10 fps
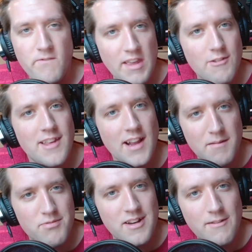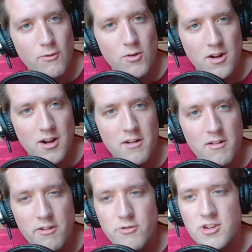feels like a pretty foregone
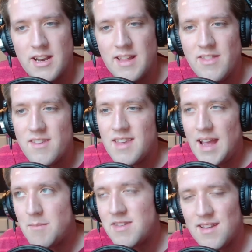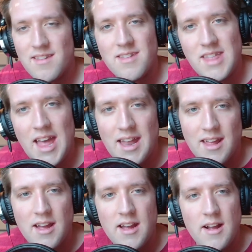conclusion in the same sense that,